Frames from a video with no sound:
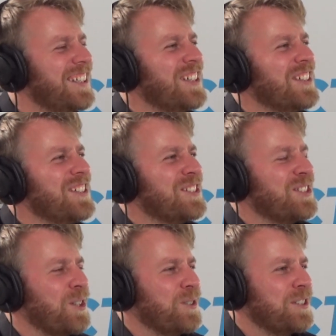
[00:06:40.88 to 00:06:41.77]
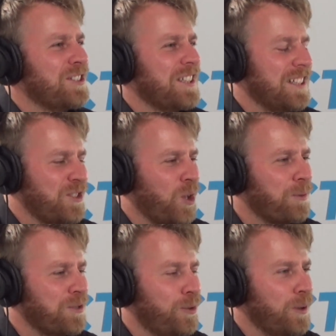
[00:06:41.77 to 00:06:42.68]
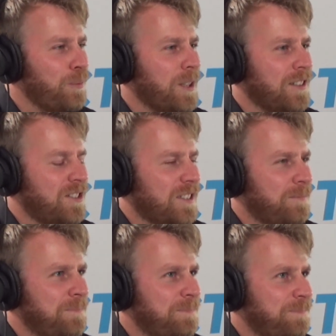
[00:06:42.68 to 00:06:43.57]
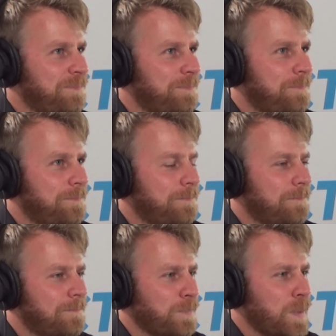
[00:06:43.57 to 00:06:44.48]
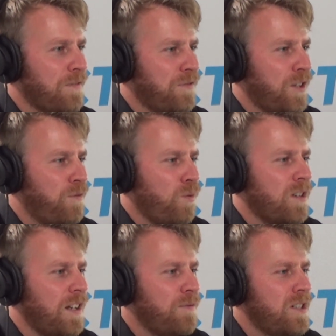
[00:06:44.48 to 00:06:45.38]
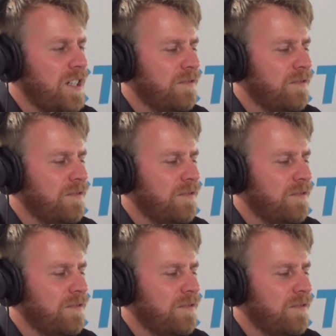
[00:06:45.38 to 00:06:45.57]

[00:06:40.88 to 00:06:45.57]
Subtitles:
So it's time consuming, but it's I've fallen in love with it again.